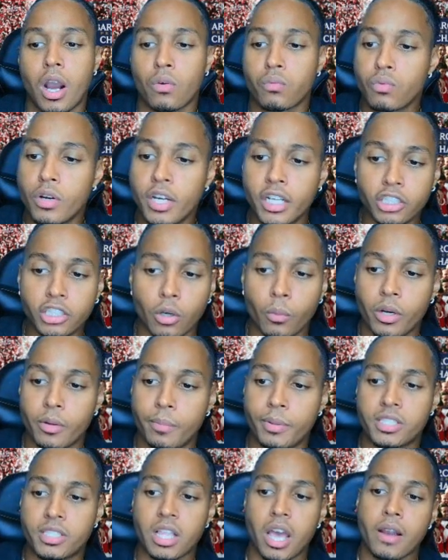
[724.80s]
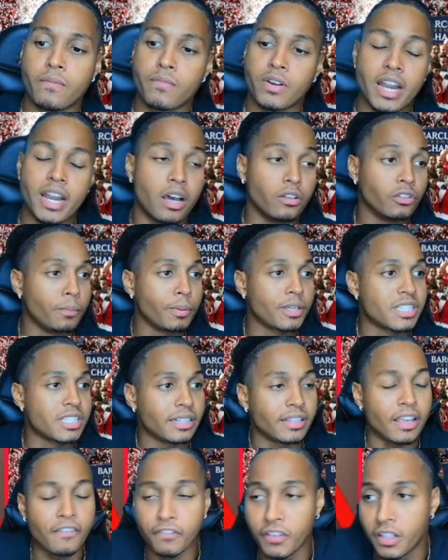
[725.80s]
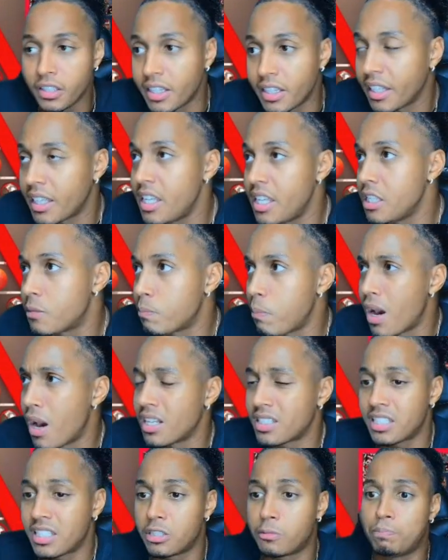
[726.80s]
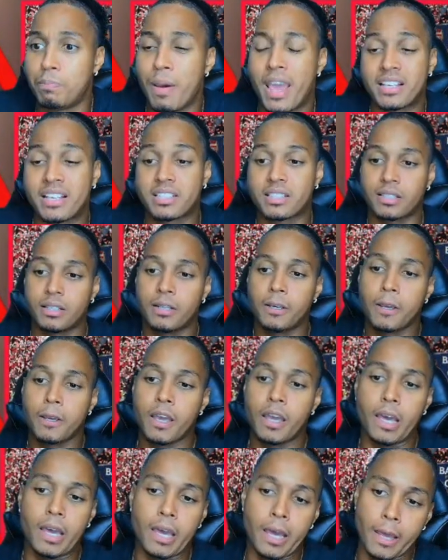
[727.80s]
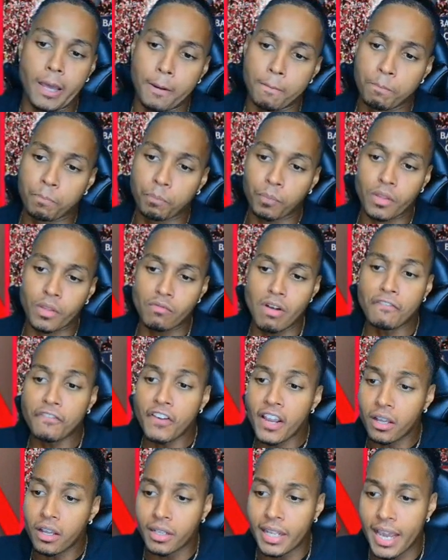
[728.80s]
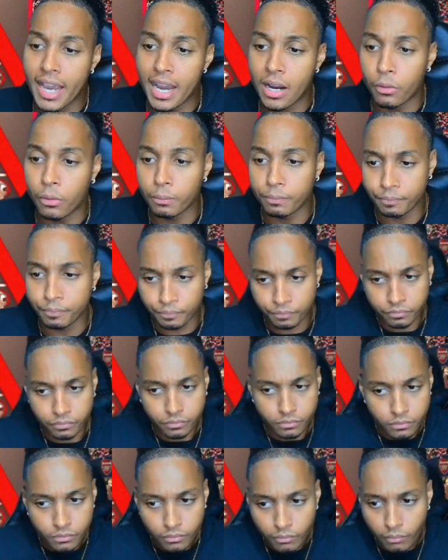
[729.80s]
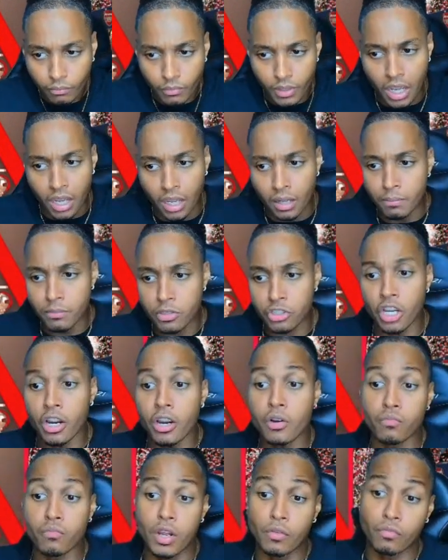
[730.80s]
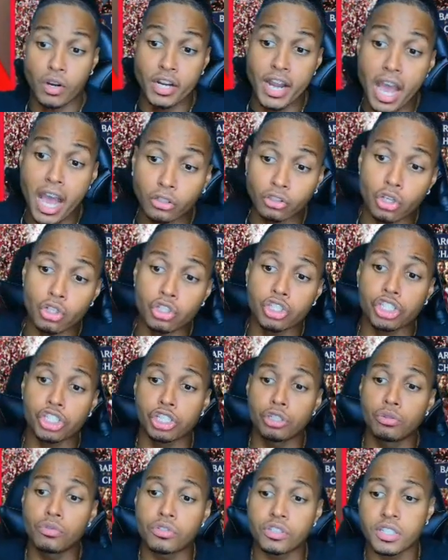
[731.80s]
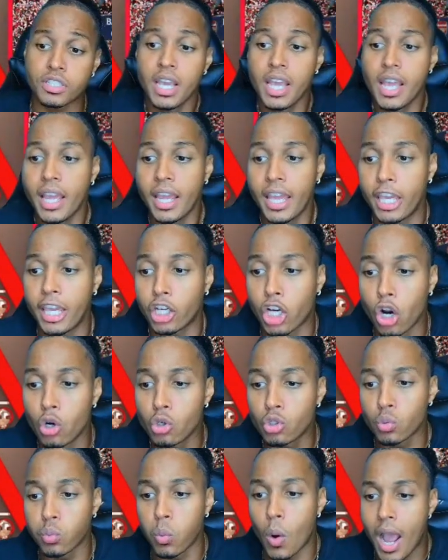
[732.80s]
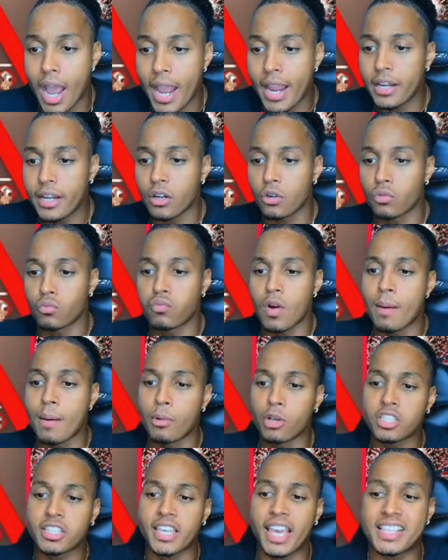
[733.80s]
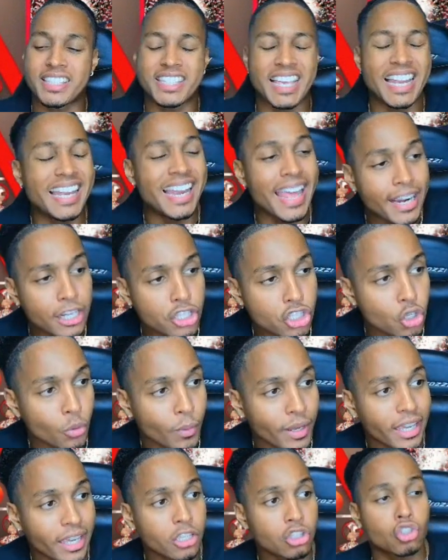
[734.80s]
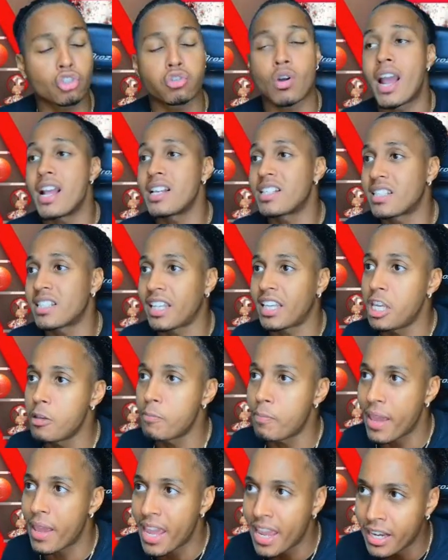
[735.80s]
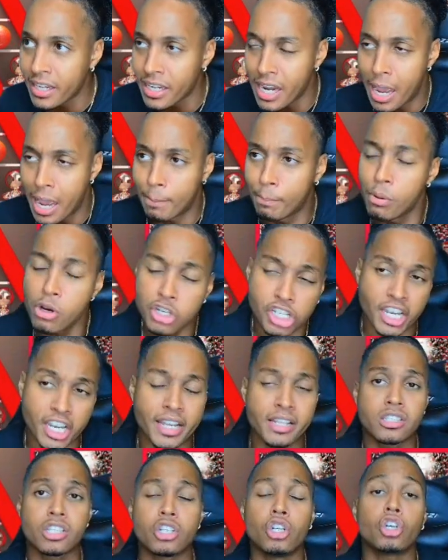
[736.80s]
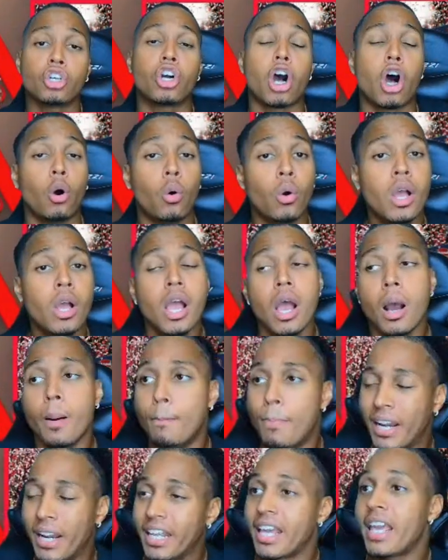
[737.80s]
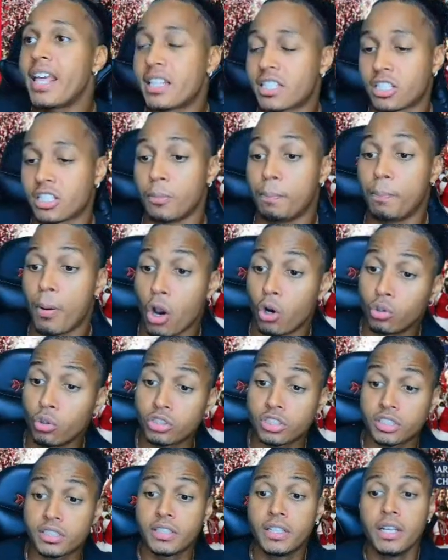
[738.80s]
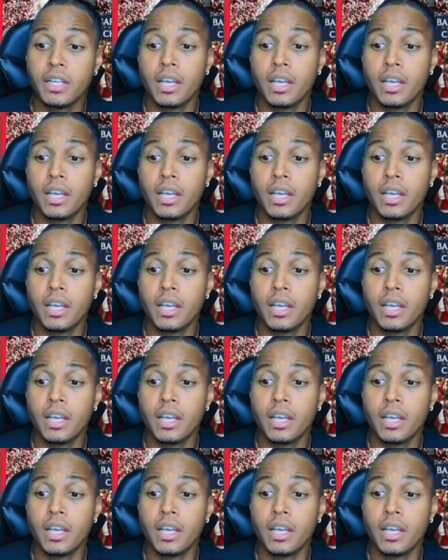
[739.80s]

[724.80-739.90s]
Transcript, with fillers: I really don't want to be starting Ronaldo because I definitely think he's past his best. Um, Rafael Leao, um, sorry, Ronaldo shoots, it goes wide. Ramos gets a leg to it, tries to keep it in and push it into the goal, but it hits the post.